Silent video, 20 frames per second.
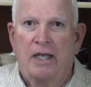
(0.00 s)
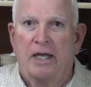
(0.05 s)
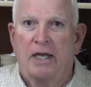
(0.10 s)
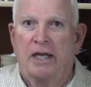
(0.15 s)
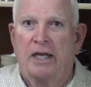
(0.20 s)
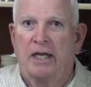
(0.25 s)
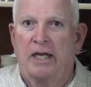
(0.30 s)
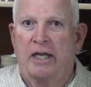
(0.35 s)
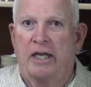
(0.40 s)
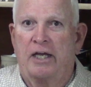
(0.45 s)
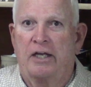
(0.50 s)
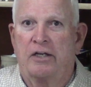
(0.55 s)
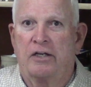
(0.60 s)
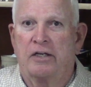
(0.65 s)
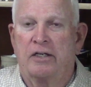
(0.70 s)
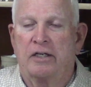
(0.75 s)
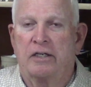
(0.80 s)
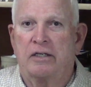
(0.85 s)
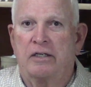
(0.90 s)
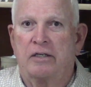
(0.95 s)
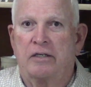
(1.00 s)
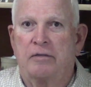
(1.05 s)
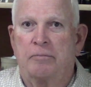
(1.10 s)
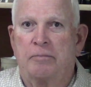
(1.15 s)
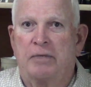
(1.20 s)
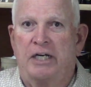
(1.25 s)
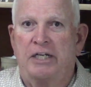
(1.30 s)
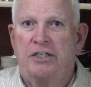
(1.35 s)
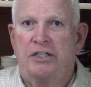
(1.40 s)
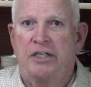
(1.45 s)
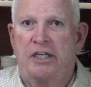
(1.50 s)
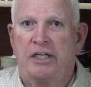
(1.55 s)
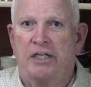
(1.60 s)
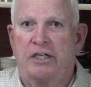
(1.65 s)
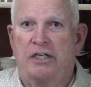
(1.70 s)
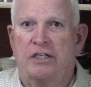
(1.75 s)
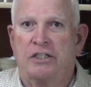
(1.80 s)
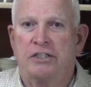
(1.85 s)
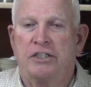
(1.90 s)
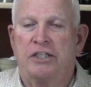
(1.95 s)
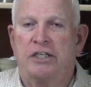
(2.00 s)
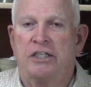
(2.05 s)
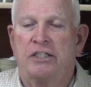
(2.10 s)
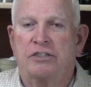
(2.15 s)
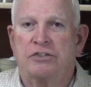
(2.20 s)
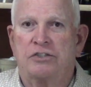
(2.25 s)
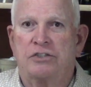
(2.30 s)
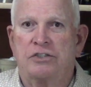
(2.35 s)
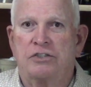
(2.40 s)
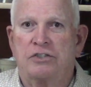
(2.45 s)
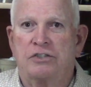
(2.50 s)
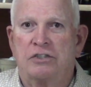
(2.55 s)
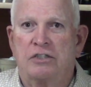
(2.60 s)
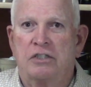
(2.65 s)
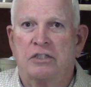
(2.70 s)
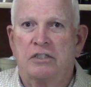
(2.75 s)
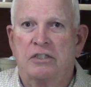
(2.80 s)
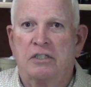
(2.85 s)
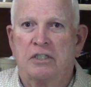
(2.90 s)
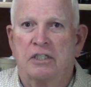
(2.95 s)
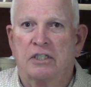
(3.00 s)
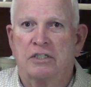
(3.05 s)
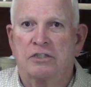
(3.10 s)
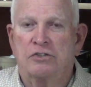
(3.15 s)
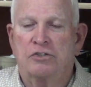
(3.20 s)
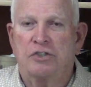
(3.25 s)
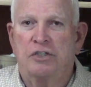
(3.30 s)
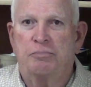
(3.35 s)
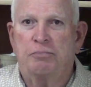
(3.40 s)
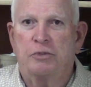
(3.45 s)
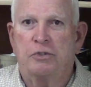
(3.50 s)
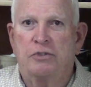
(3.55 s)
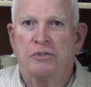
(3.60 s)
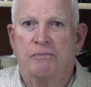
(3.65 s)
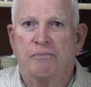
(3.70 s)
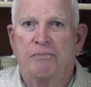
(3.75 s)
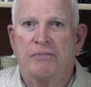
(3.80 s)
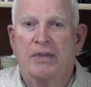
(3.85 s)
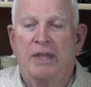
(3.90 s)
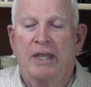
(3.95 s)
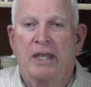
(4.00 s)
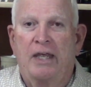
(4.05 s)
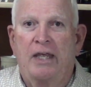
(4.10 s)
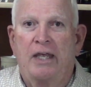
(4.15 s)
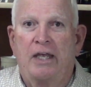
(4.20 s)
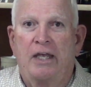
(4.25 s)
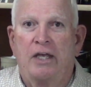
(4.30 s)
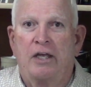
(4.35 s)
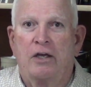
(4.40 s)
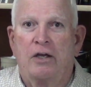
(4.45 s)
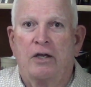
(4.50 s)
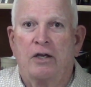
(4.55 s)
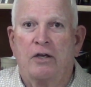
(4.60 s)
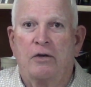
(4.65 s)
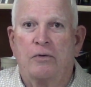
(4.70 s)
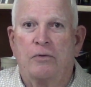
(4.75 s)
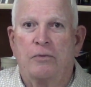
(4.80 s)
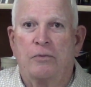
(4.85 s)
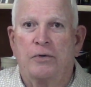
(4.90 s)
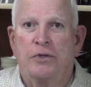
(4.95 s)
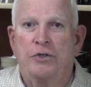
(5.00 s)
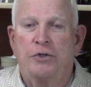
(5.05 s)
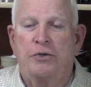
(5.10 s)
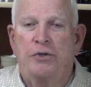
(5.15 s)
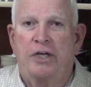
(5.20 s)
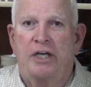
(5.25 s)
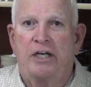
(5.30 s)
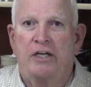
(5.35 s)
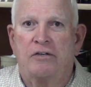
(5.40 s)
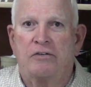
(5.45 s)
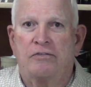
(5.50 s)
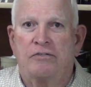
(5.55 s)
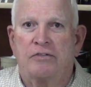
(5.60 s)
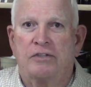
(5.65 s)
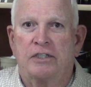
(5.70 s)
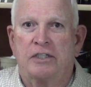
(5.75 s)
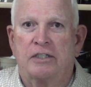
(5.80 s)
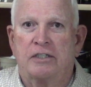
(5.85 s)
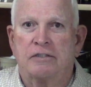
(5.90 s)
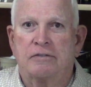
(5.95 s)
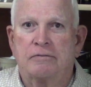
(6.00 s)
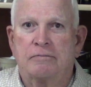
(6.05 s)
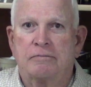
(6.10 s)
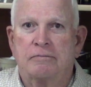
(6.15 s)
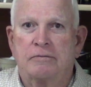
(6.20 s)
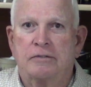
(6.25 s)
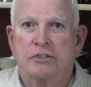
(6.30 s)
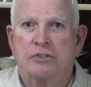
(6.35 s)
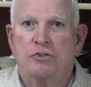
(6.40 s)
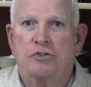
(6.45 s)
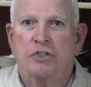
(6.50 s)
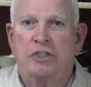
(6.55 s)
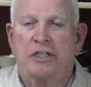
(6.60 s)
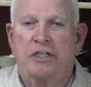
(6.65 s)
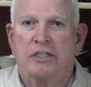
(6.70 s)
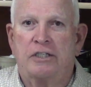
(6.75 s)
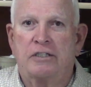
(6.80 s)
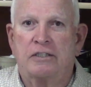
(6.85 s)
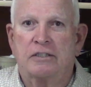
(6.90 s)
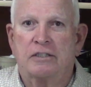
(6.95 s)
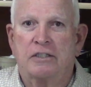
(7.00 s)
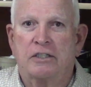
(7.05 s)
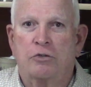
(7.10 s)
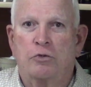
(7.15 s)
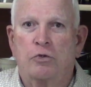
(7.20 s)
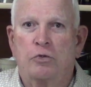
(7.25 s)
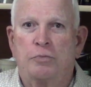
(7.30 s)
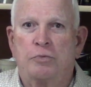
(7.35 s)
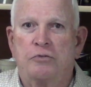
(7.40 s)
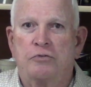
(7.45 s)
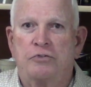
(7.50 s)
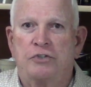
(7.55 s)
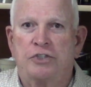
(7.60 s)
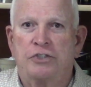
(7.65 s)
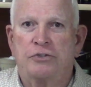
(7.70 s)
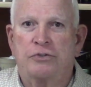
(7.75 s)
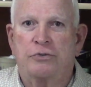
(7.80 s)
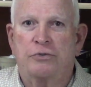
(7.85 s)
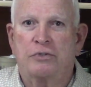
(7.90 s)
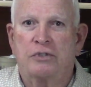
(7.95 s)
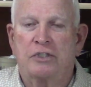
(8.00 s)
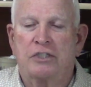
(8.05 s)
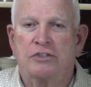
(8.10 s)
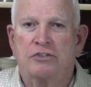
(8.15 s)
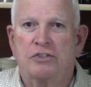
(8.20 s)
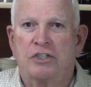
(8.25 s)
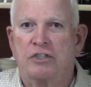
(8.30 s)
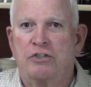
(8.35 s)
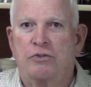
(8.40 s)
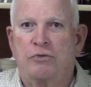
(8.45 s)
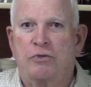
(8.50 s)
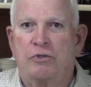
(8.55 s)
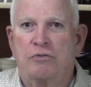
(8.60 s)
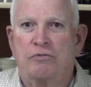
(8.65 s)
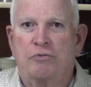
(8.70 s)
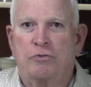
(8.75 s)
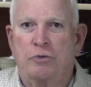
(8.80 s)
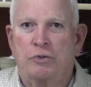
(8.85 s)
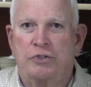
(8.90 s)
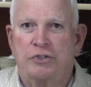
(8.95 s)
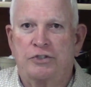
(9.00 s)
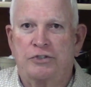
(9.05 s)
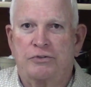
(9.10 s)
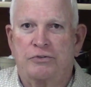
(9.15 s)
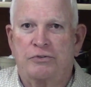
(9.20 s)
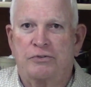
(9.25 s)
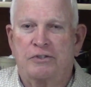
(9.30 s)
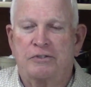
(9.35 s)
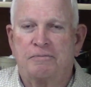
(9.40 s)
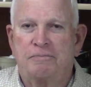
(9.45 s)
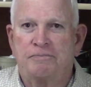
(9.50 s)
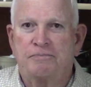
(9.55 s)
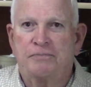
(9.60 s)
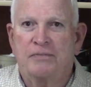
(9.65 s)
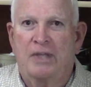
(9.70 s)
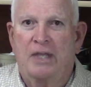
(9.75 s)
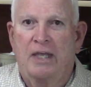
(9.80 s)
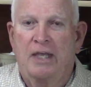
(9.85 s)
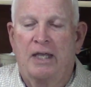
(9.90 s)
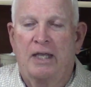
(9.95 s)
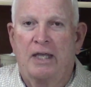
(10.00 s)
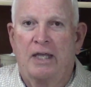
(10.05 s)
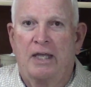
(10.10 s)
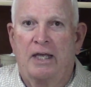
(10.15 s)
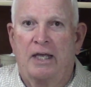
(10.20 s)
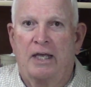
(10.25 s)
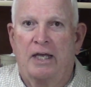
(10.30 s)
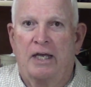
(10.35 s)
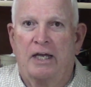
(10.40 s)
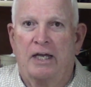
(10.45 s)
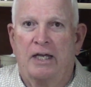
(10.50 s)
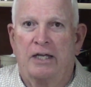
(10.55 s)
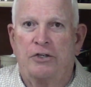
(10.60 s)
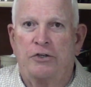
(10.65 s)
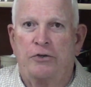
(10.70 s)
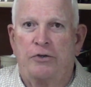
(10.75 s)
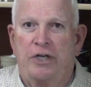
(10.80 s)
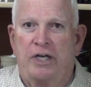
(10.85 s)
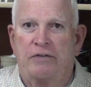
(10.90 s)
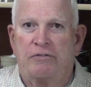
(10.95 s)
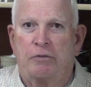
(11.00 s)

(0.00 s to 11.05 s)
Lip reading: And my take on this is simple. When you have, let's say, a group of children, let's say 3 or 4 children, and you have a